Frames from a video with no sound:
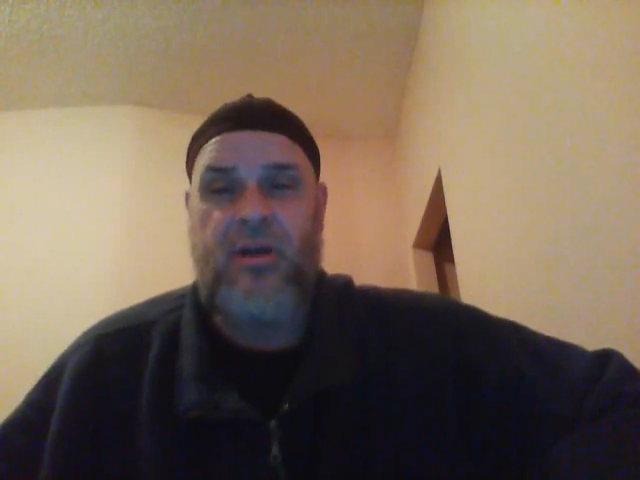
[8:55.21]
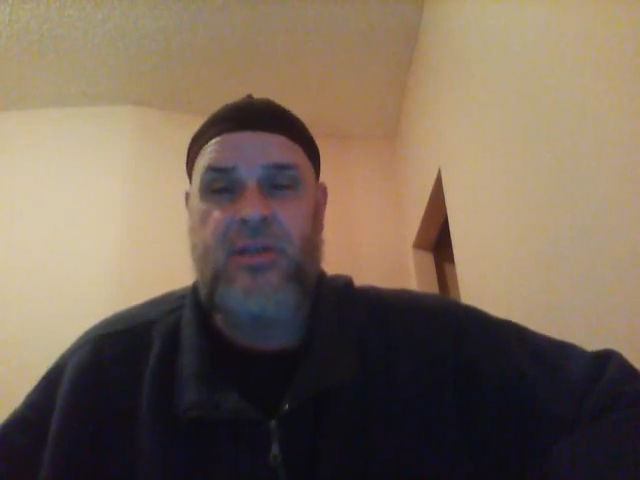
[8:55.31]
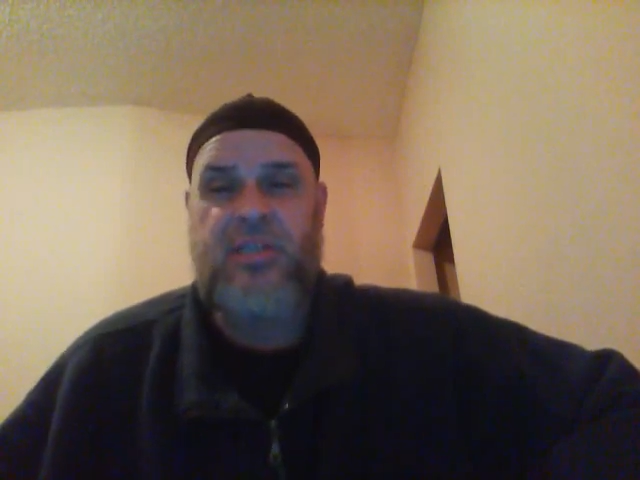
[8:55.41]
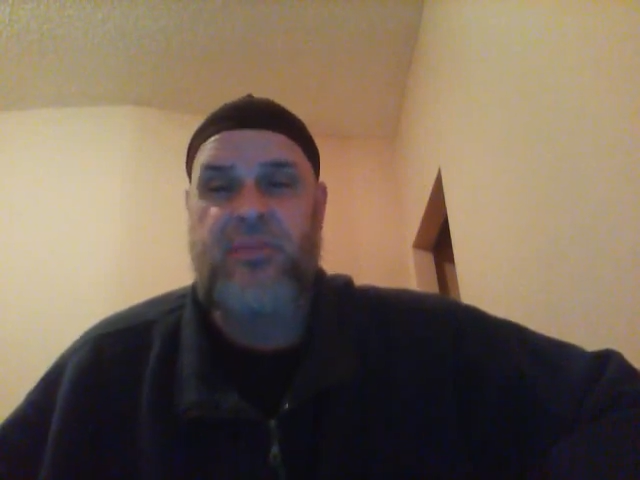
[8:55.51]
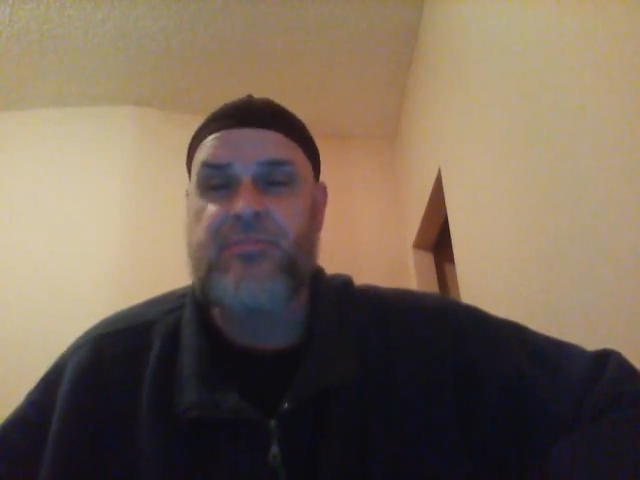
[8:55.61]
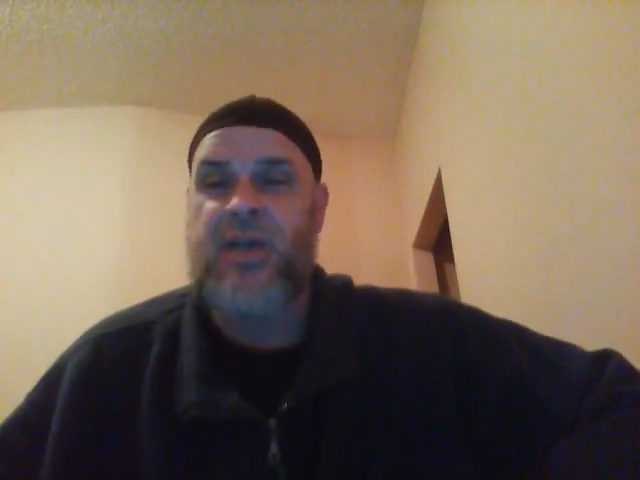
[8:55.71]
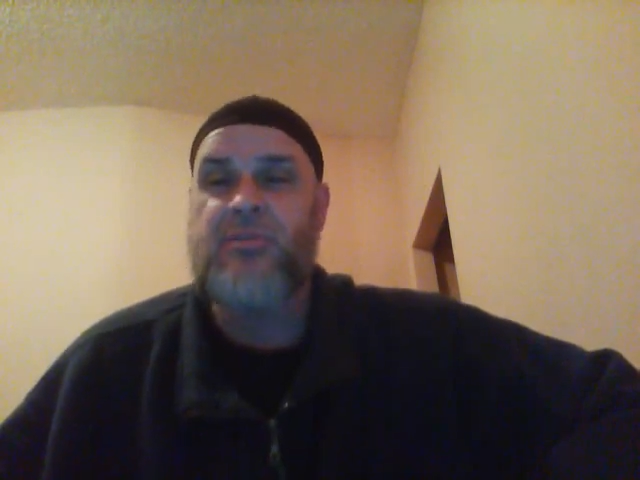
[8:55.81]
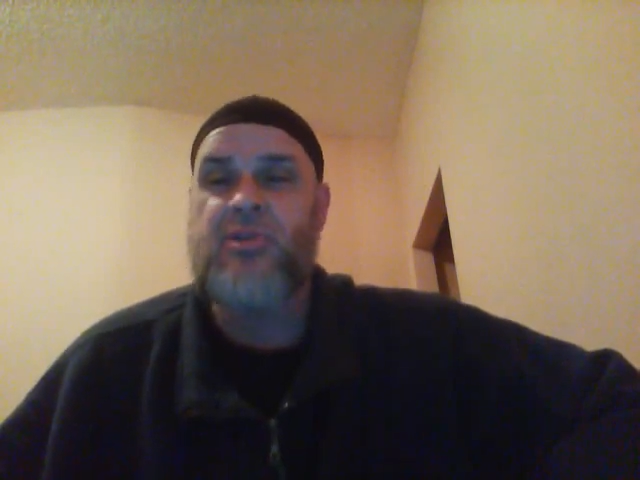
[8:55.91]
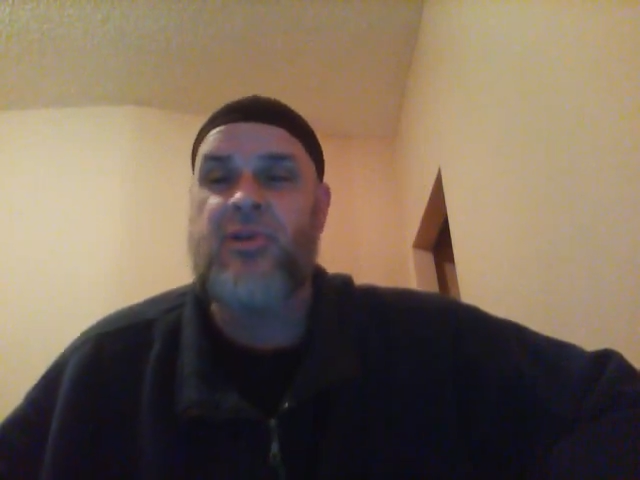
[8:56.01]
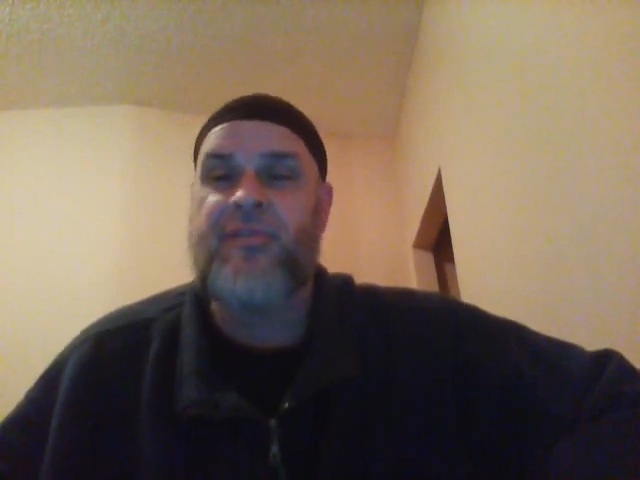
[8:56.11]

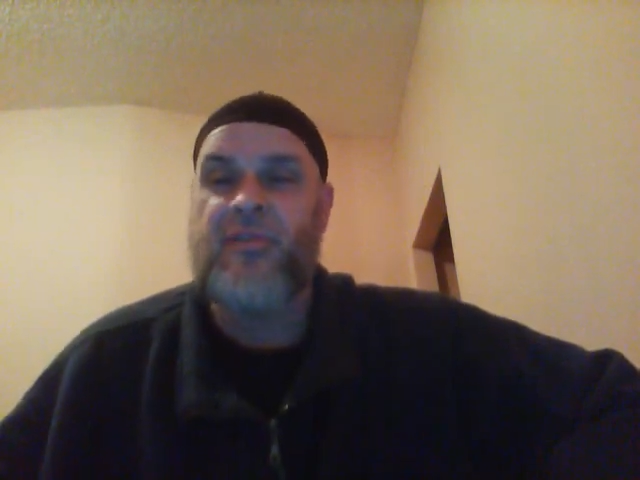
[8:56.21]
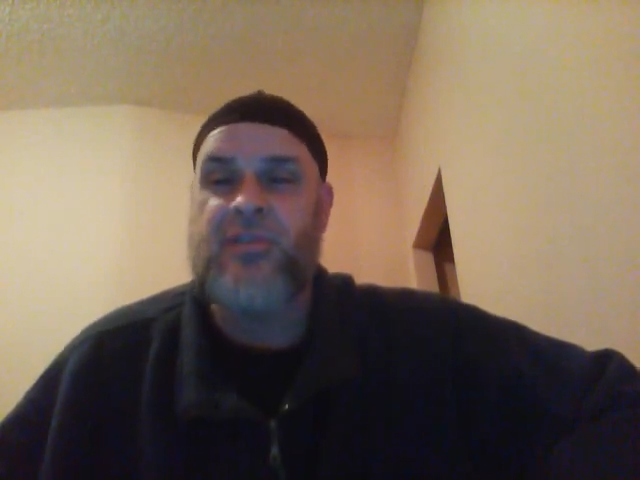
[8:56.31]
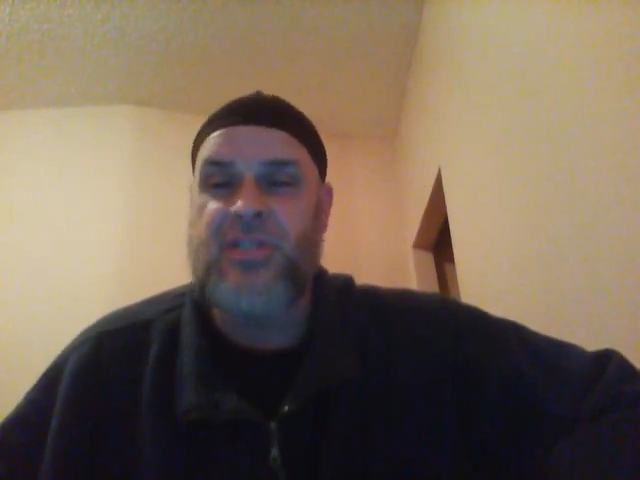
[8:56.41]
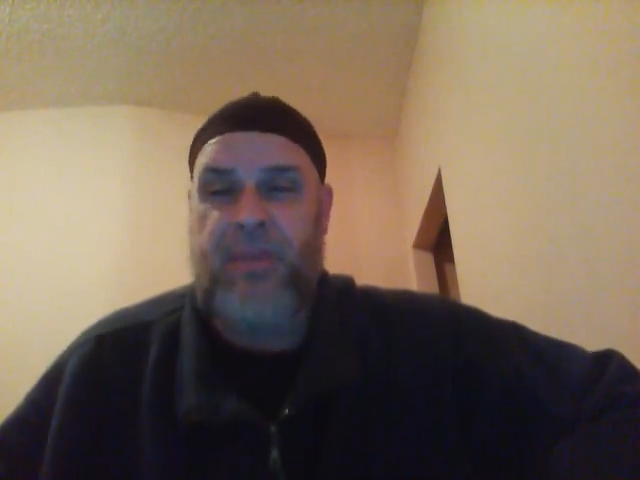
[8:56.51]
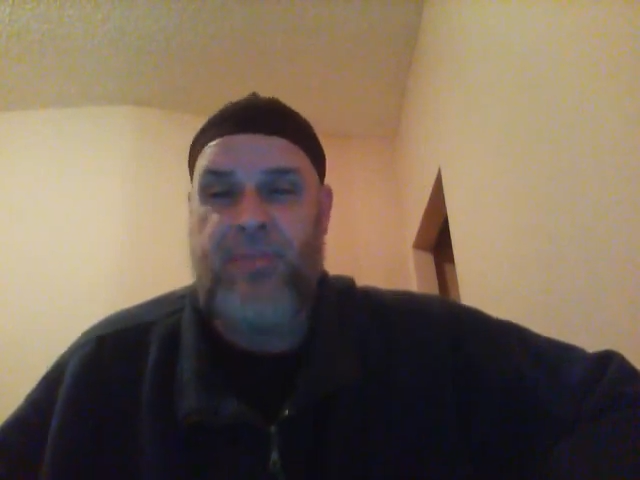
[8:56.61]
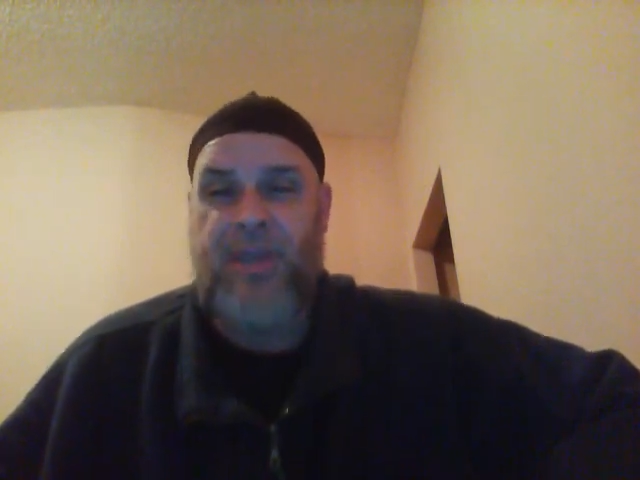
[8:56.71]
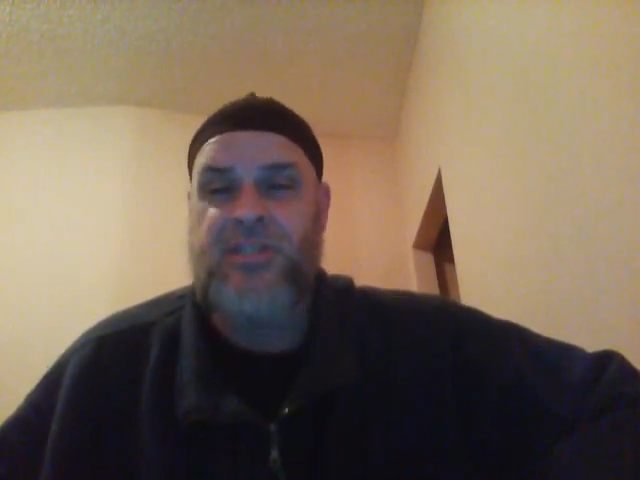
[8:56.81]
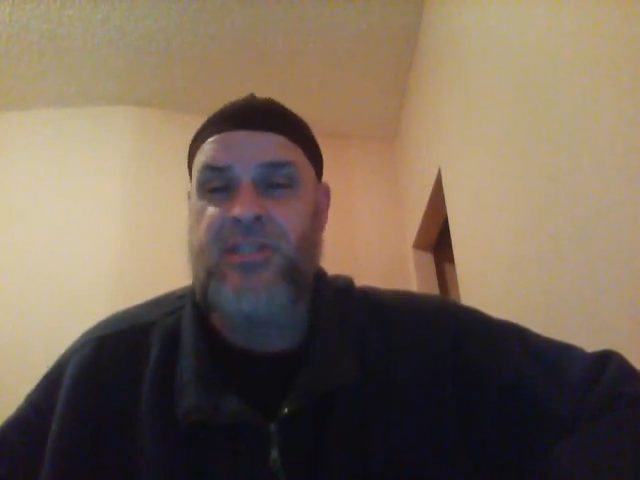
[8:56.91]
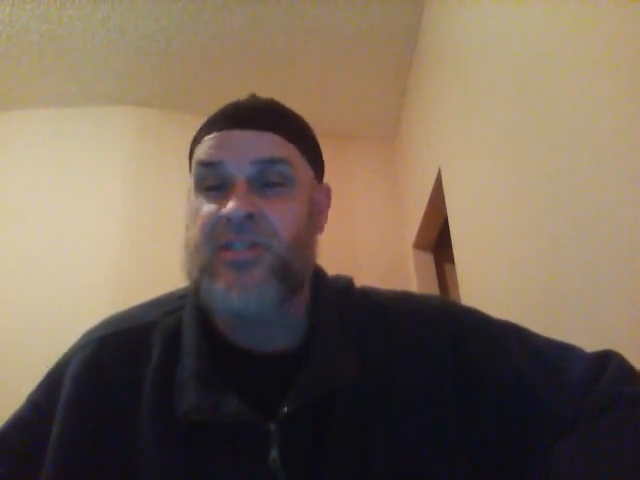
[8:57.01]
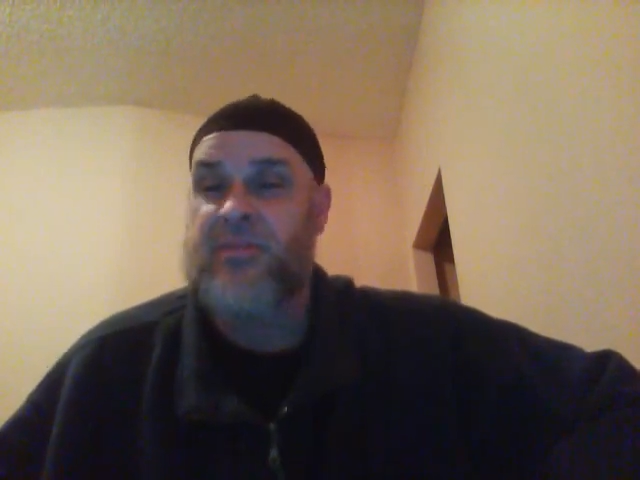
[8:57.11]
Sometimes on a first name
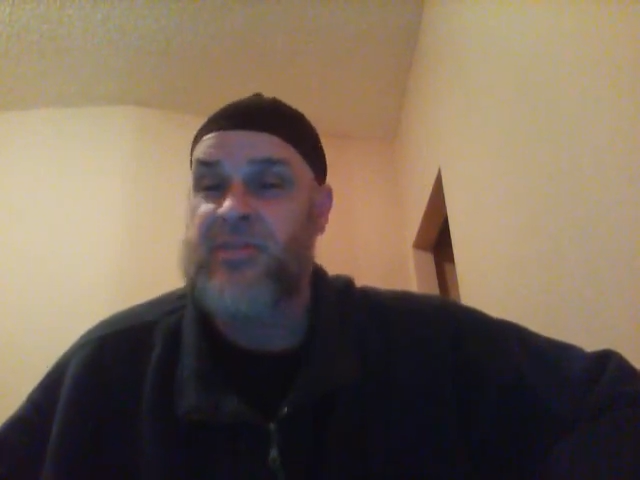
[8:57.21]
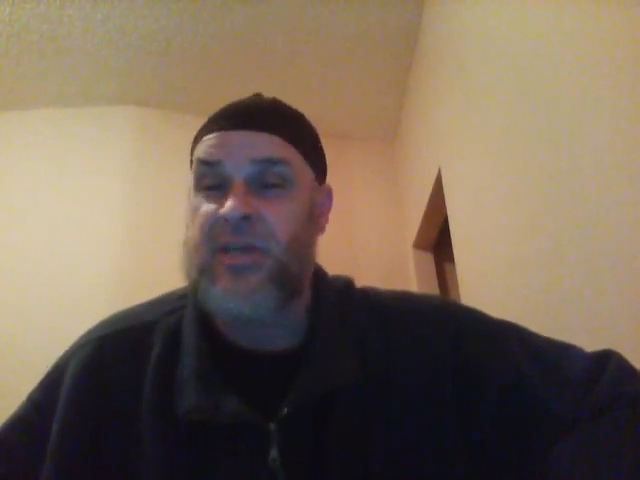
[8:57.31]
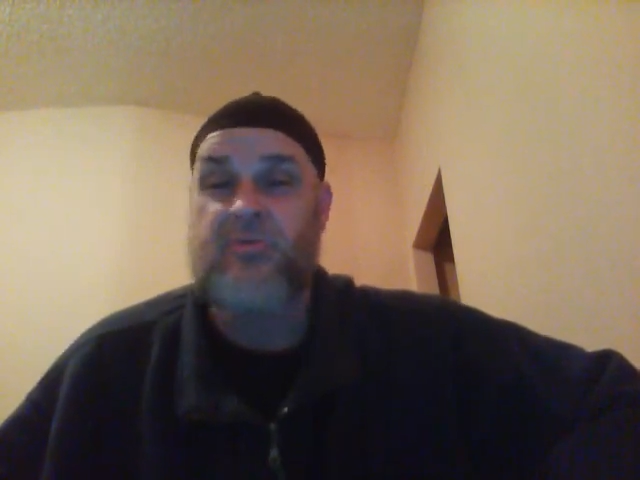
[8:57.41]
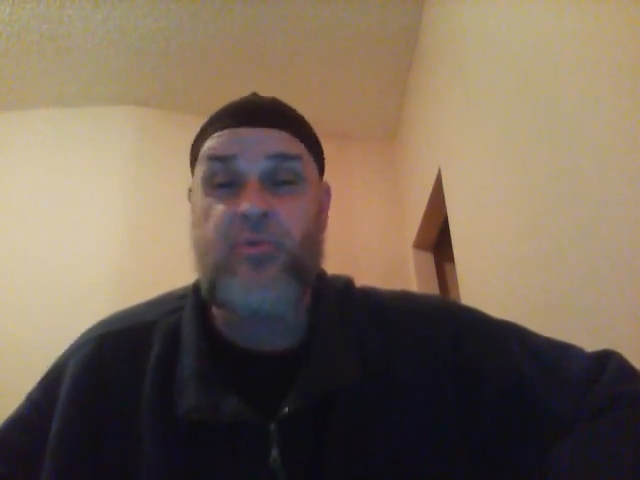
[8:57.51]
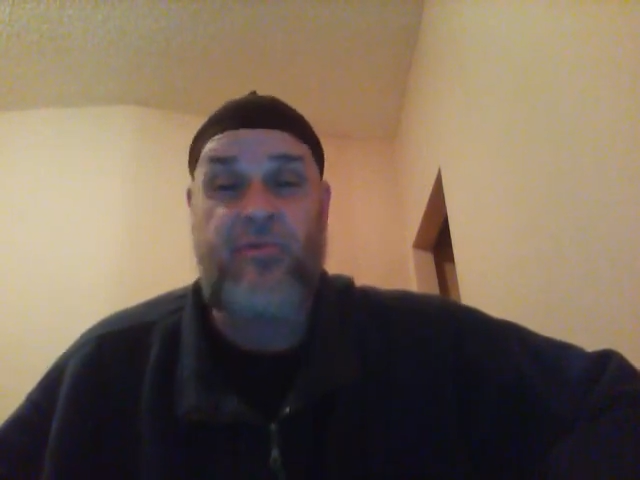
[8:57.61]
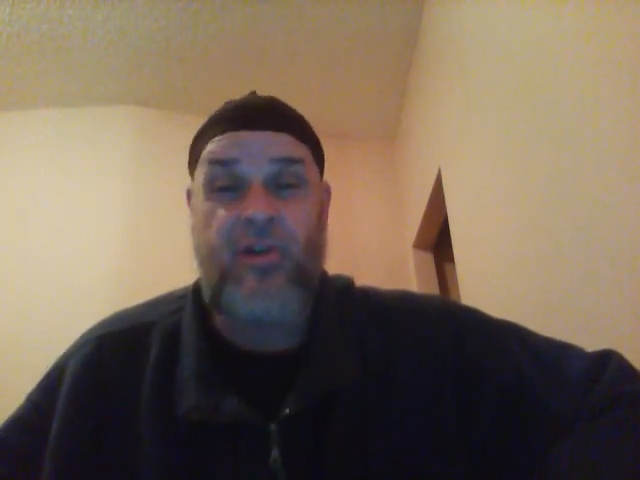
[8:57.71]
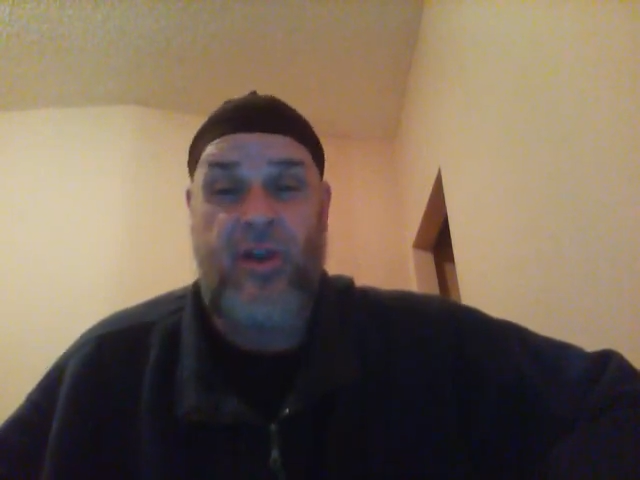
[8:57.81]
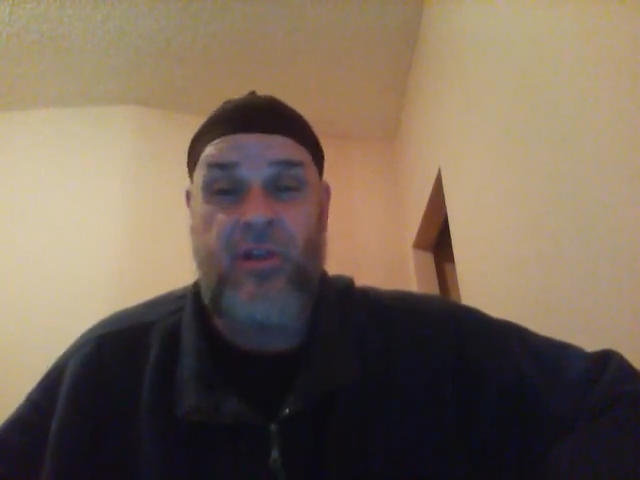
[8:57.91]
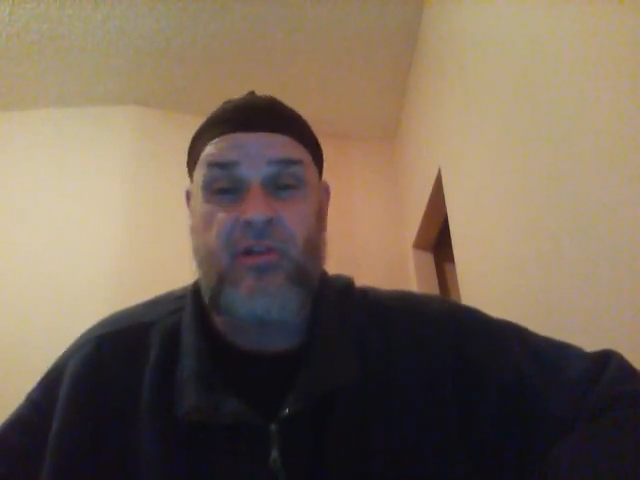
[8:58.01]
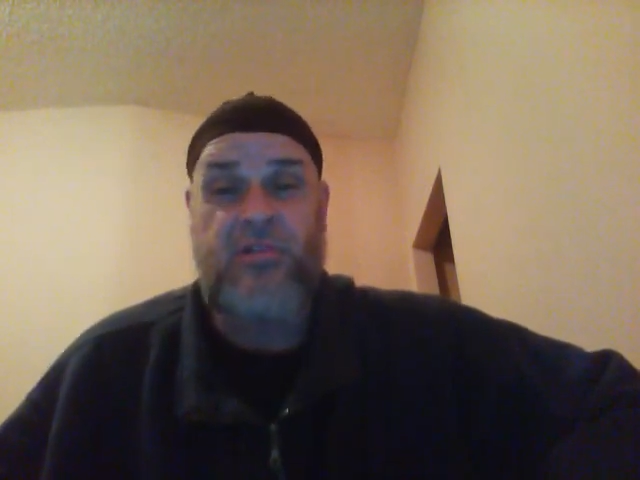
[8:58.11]
basis, sometimes we're
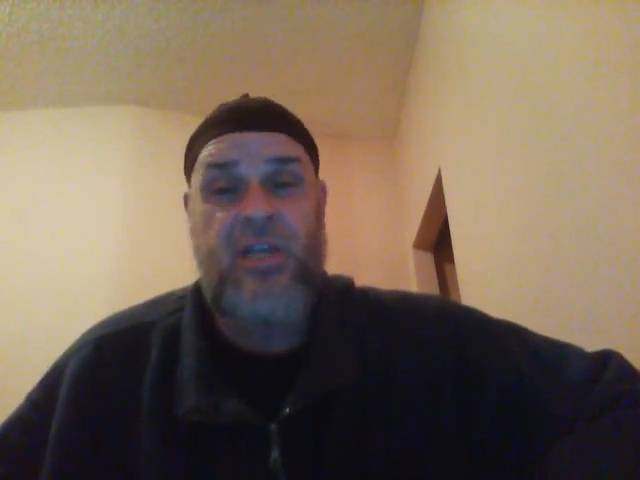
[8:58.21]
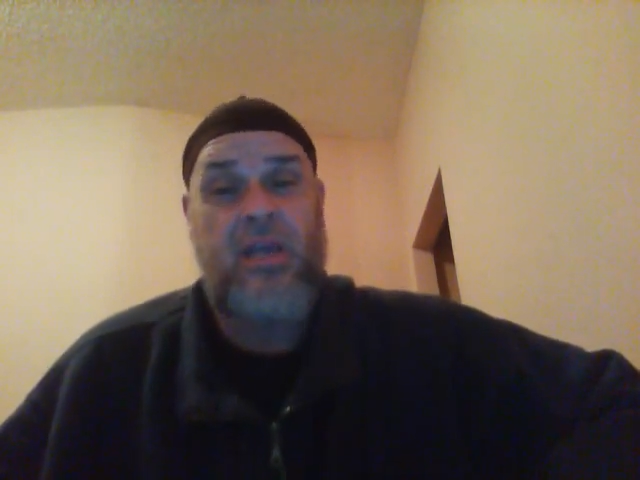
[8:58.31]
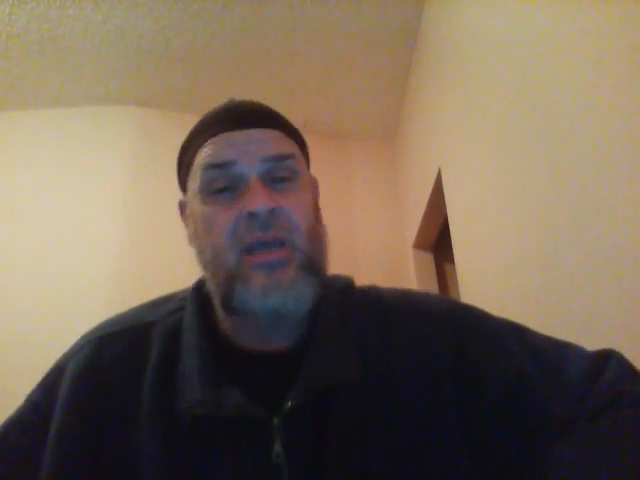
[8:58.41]
very close,